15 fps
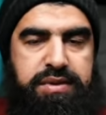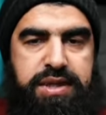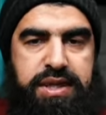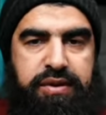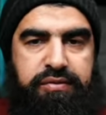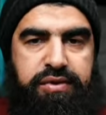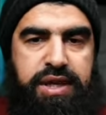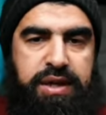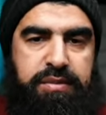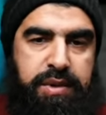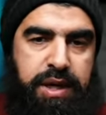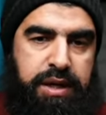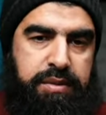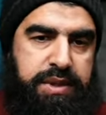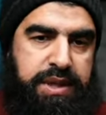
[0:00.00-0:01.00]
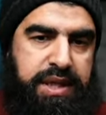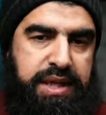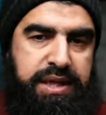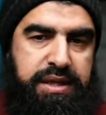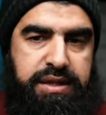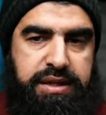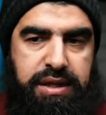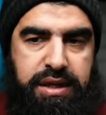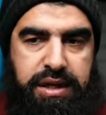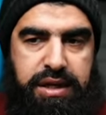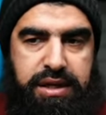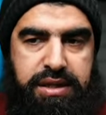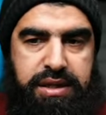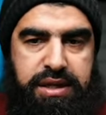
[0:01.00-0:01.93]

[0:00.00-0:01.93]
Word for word: several imams leading the salat,